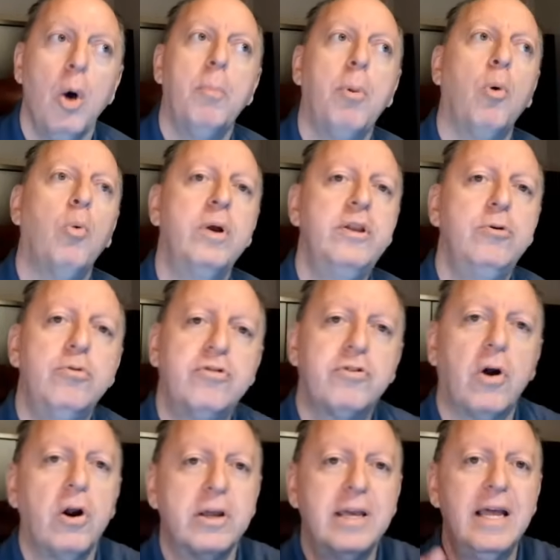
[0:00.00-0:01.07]
But when you
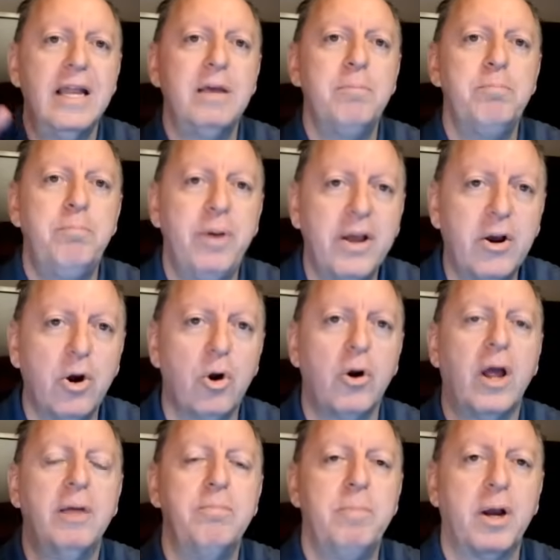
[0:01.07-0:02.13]
start getting bigger
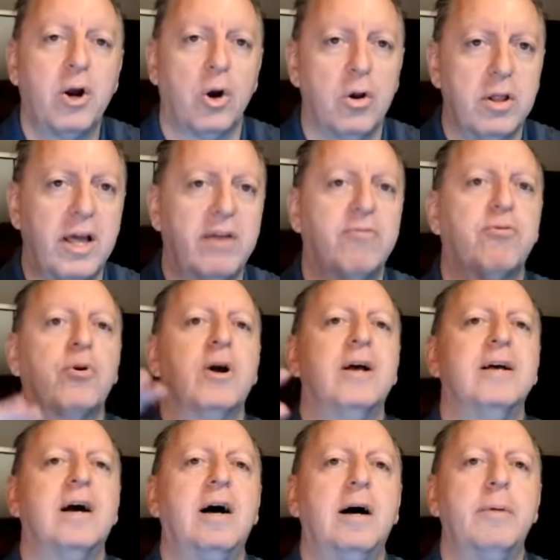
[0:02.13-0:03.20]
and bigger, like for
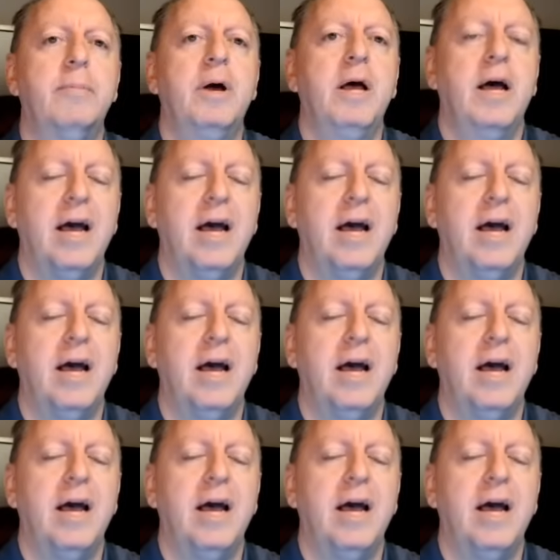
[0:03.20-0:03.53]
a um,